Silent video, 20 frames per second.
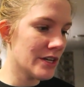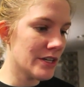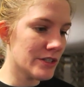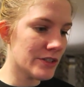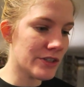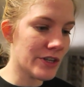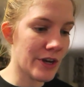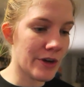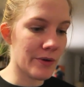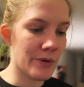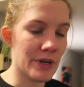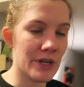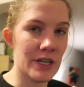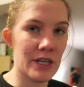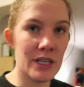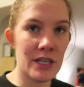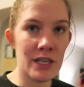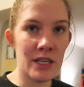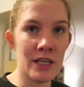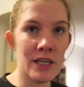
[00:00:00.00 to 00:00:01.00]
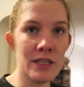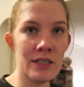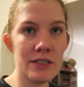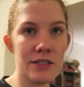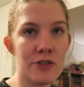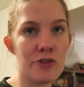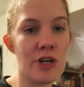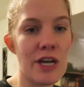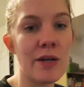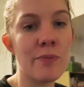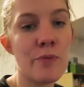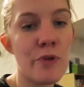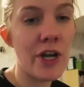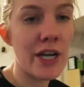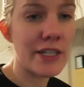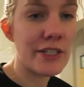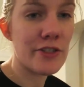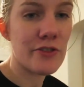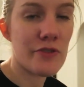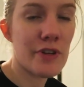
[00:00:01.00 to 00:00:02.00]
So he is at track
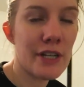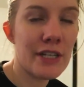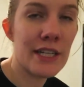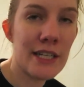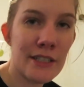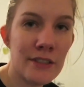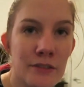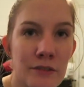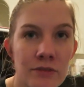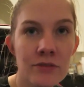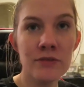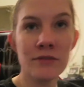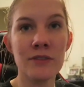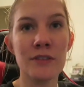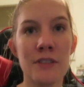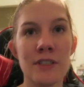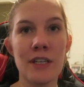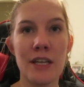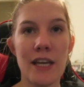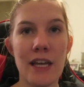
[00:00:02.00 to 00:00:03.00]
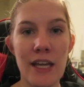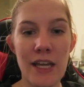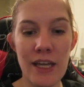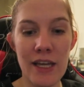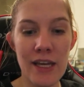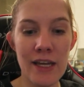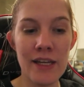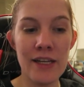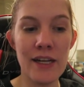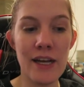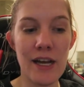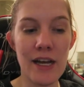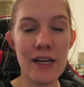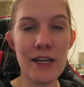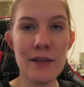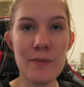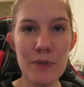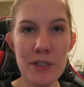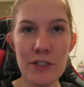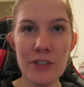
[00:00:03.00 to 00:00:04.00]
practice right now and
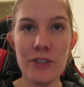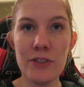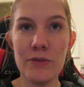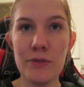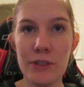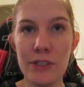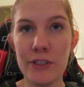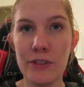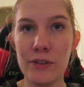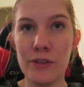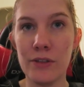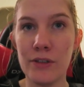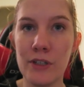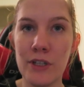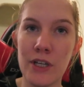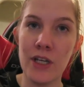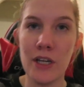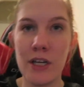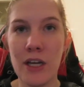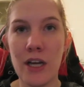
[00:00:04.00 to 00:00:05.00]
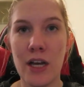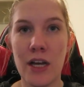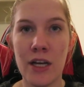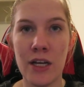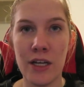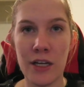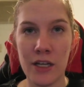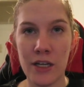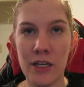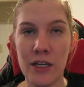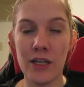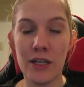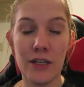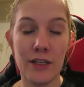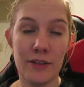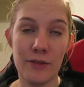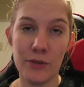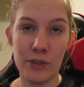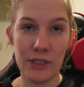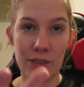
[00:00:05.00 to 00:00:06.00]
I'm gonna do a little,
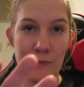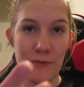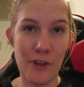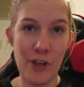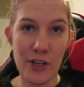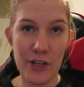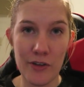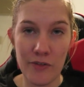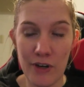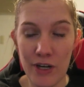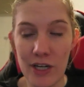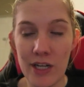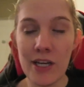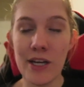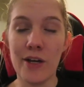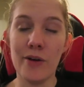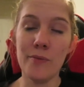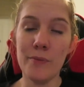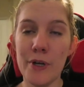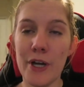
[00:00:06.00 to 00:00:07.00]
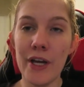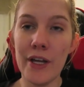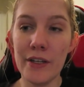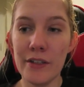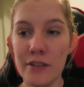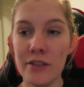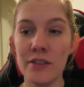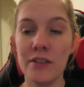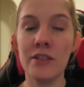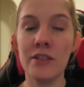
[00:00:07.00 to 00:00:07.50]
well, I'm vlogging right now, but